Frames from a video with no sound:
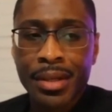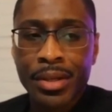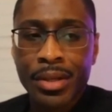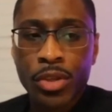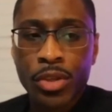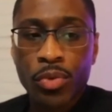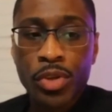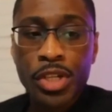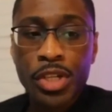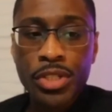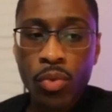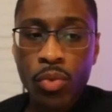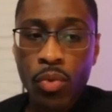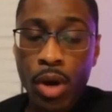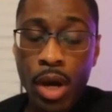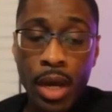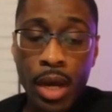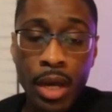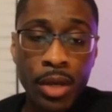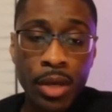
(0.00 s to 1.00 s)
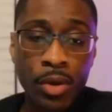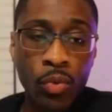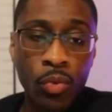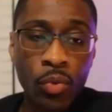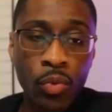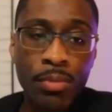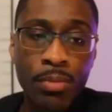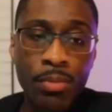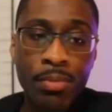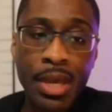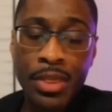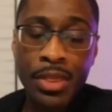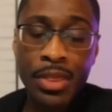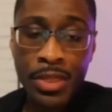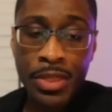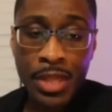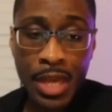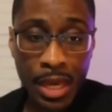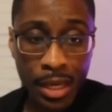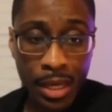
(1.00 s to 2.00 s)
The reason why we may
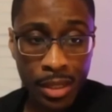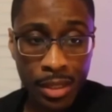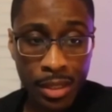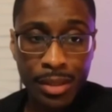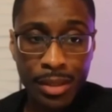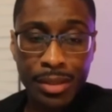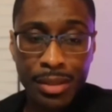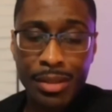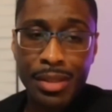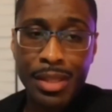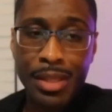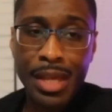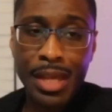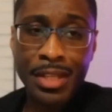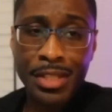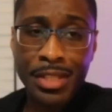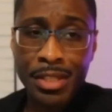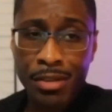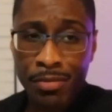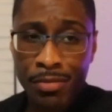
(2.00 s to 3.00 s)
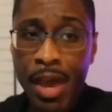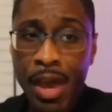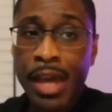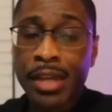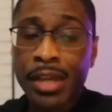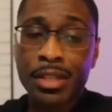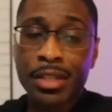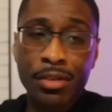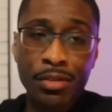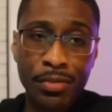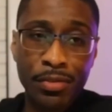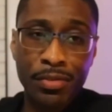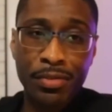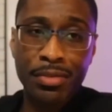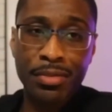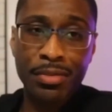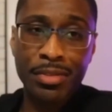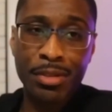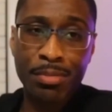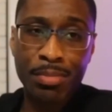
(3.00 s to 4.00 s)
think that it's effective
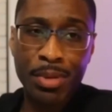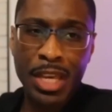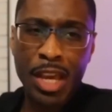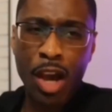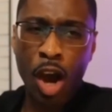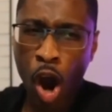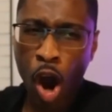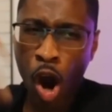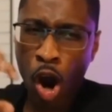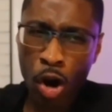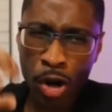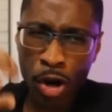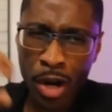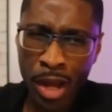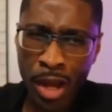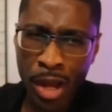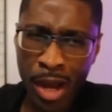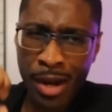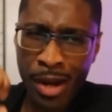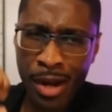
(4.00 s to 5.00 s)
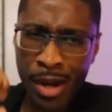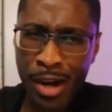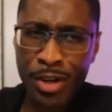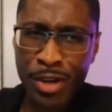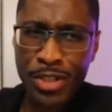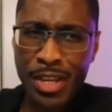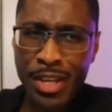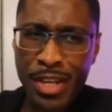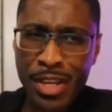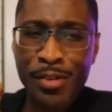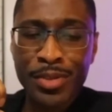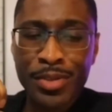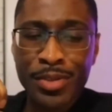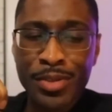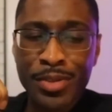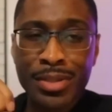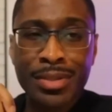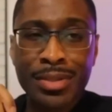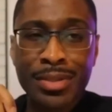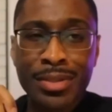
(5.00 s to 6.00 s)
to be hard on
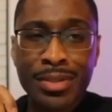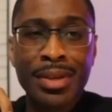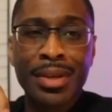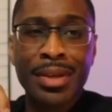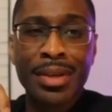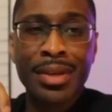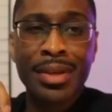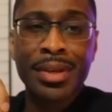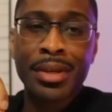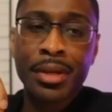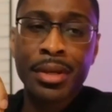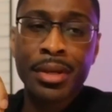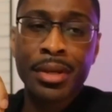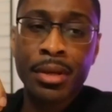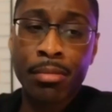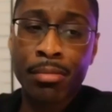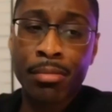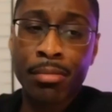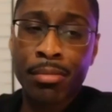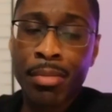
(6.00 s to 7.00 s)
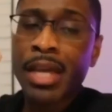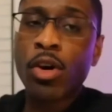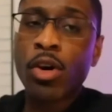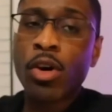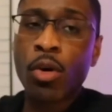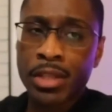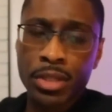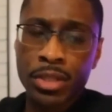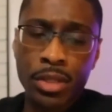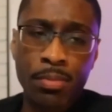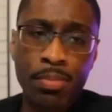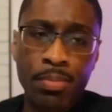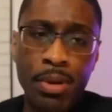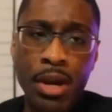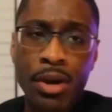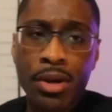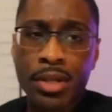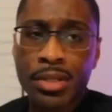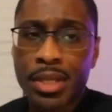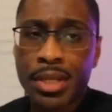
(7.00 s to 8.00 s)
ourselves might go back to the
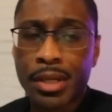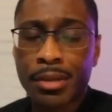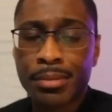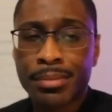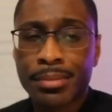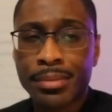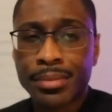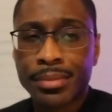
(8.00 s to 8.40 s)
parenting.